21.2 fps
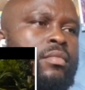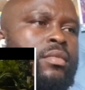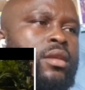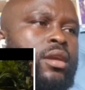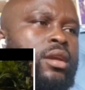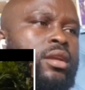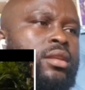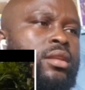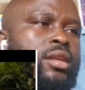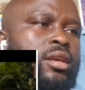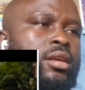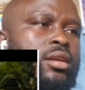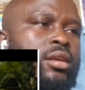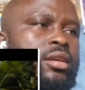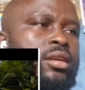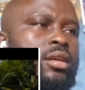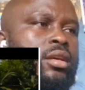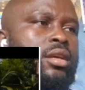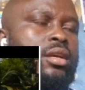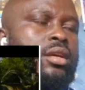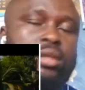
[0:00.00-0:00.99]

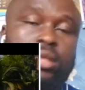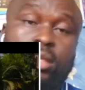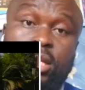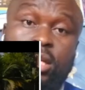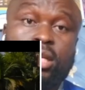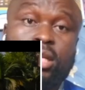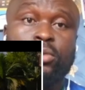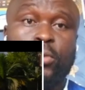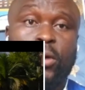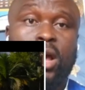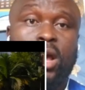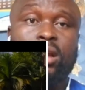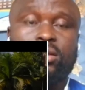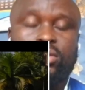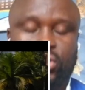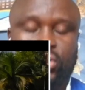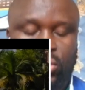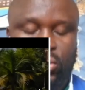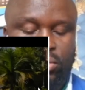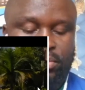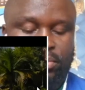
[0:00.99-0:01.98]
he did well
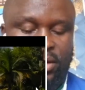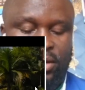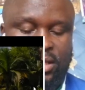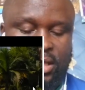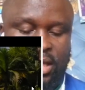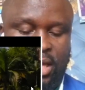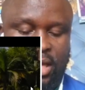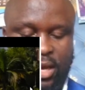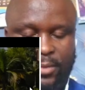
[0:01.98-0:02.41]
though, but